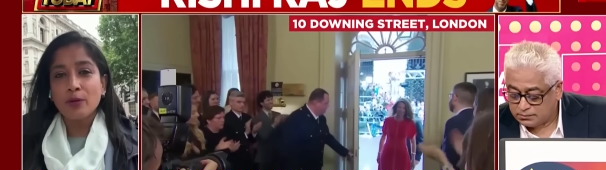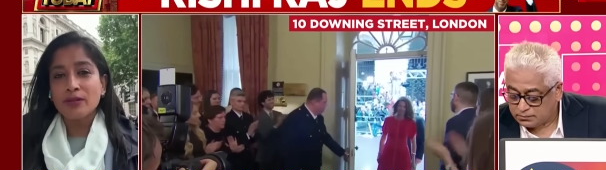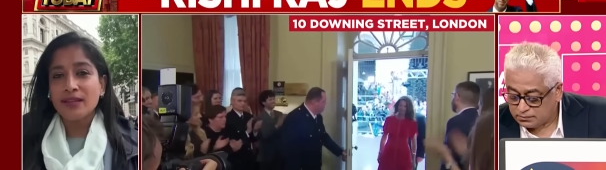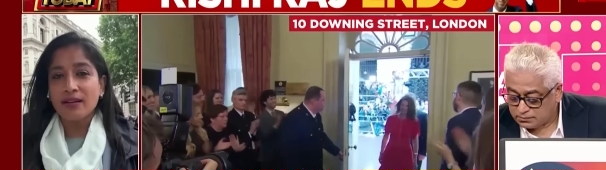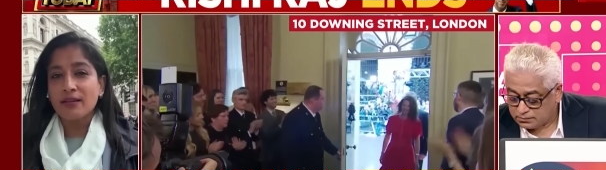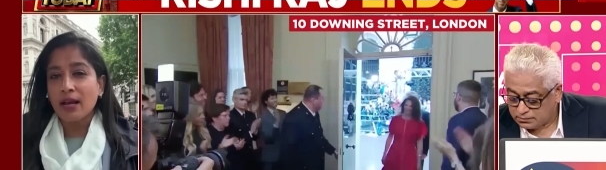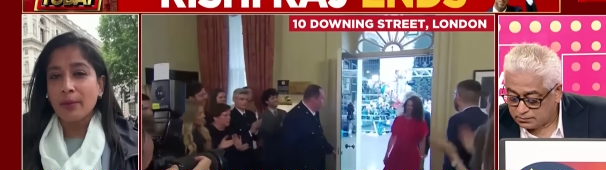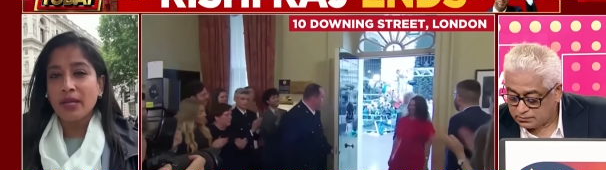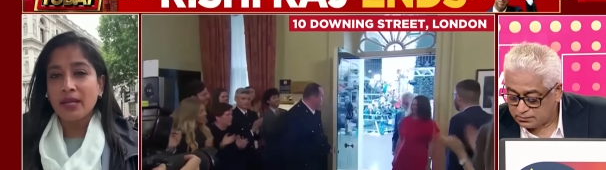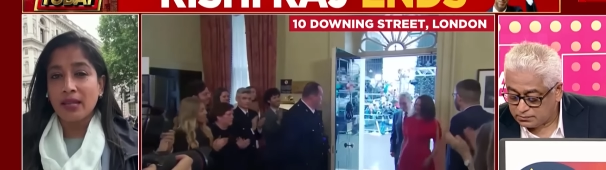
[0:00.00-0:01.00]
Speaker 1: polls started
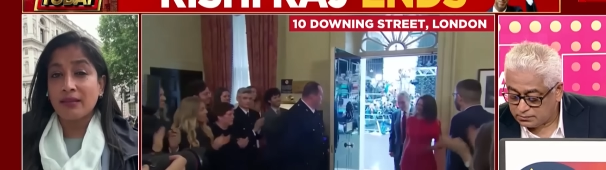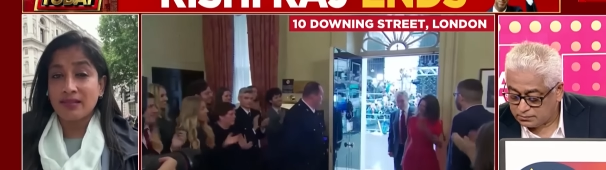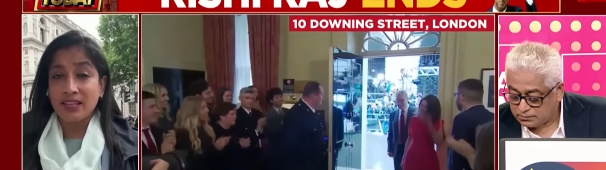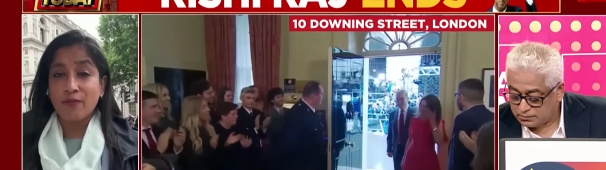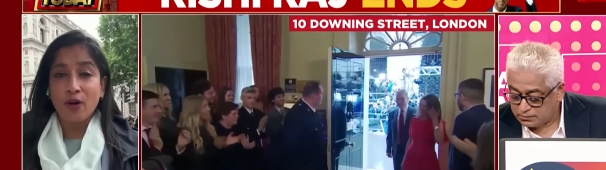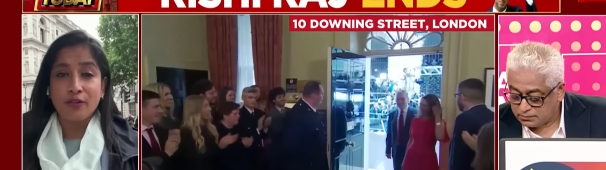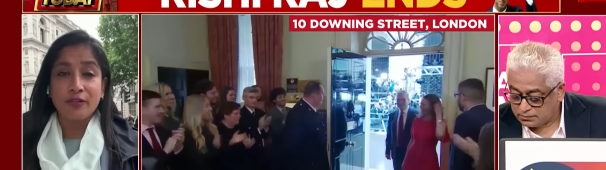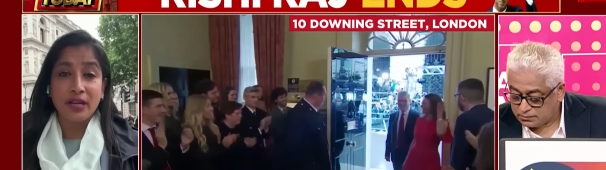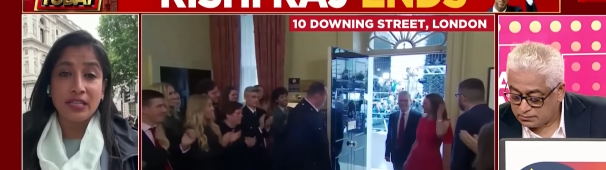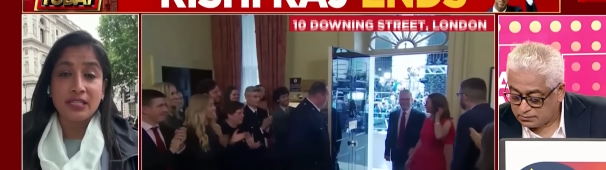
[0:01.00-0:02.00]
coming in and they said four
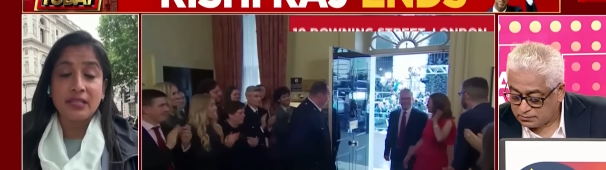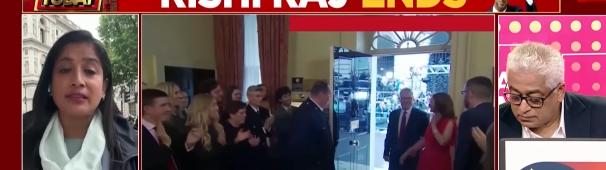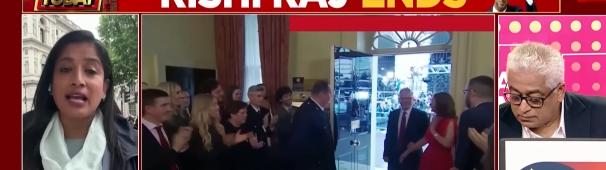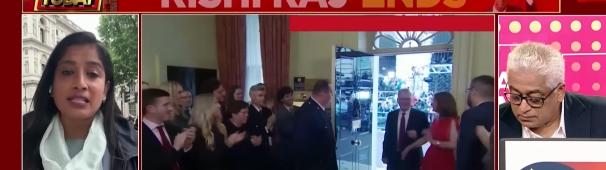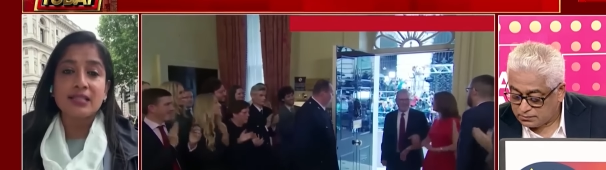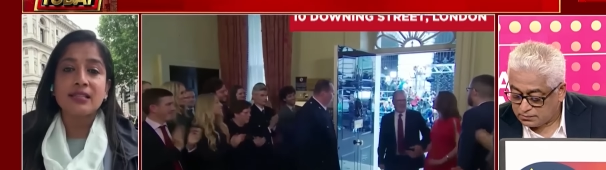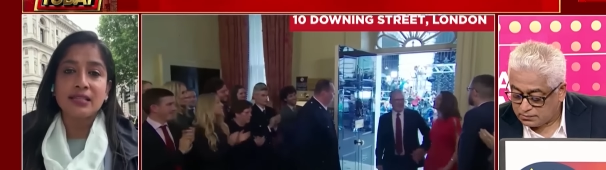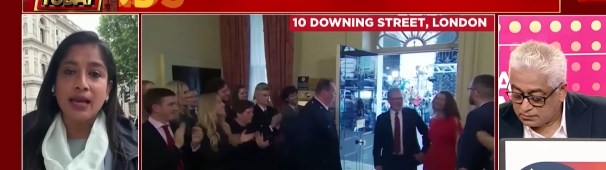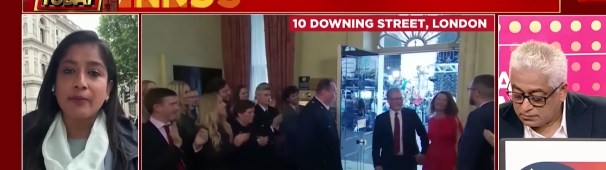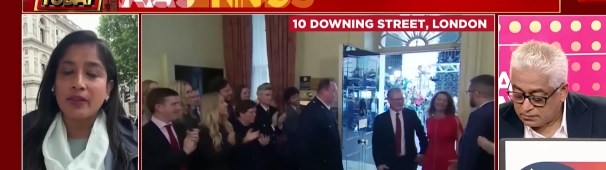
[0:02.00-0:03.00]
hundred eighty, that's the
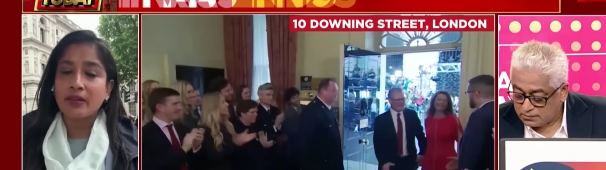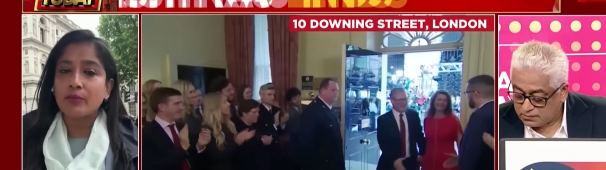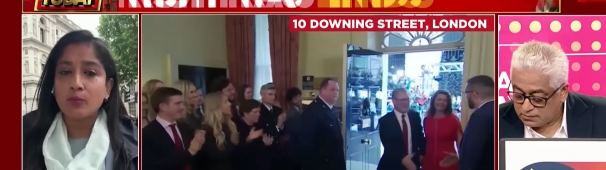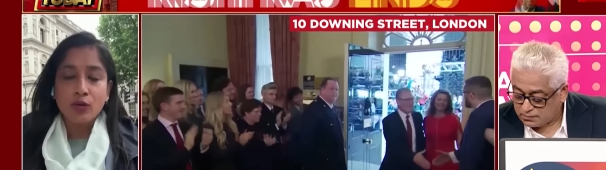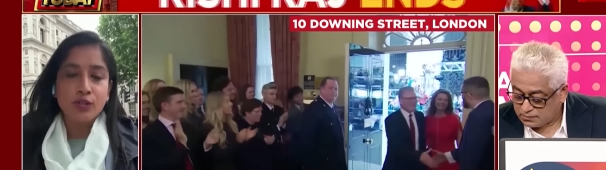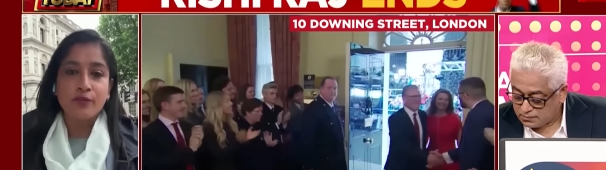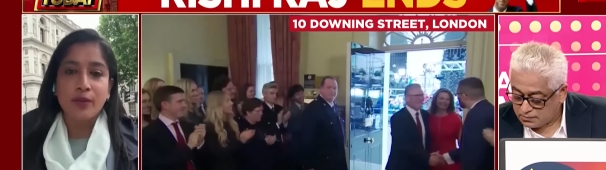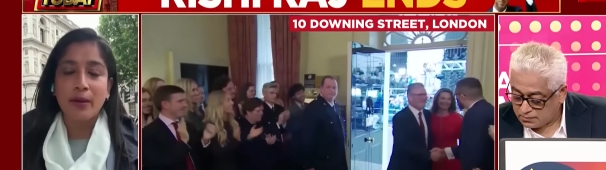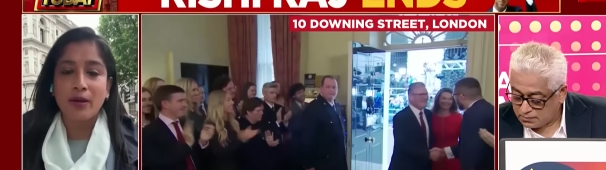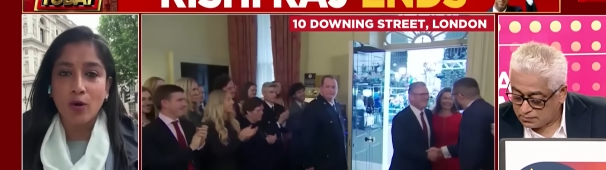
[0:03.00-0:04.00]
time when most
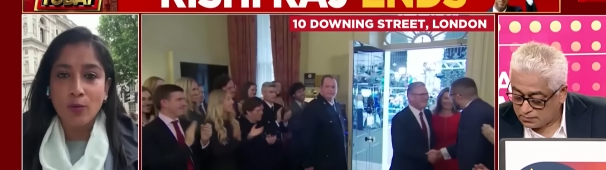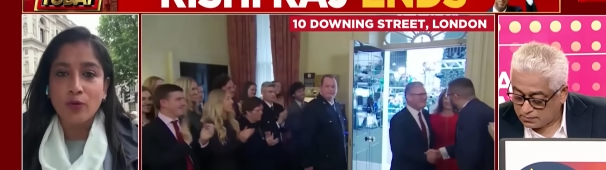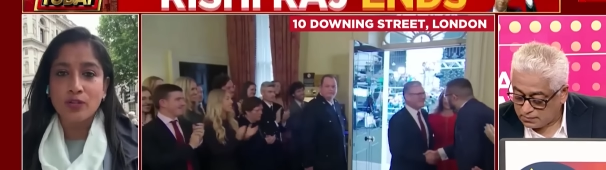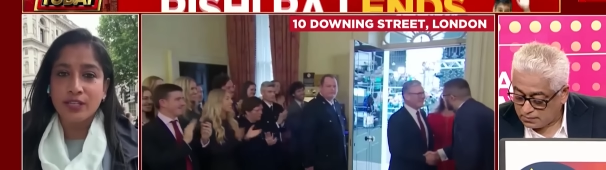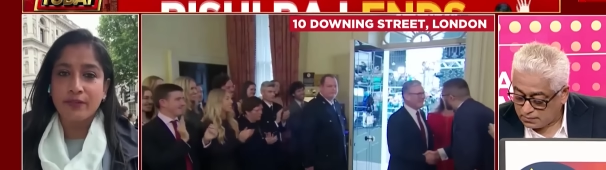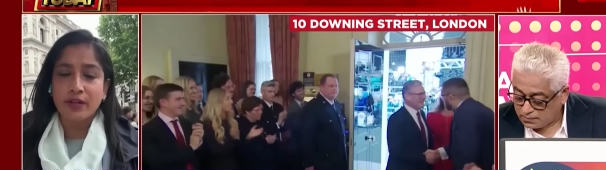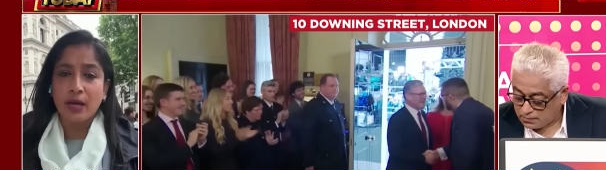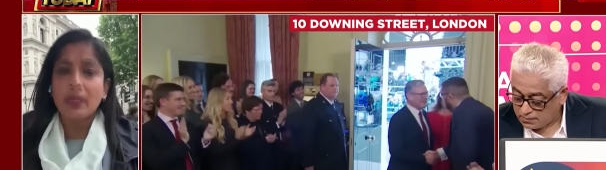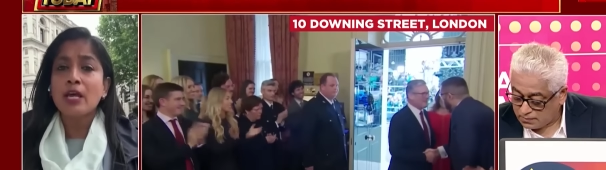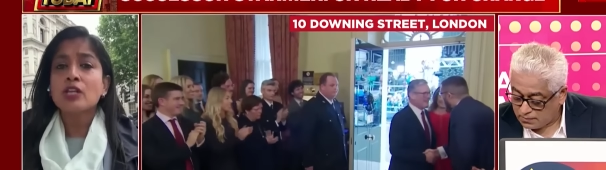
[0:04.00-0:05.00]
of them had almost given up.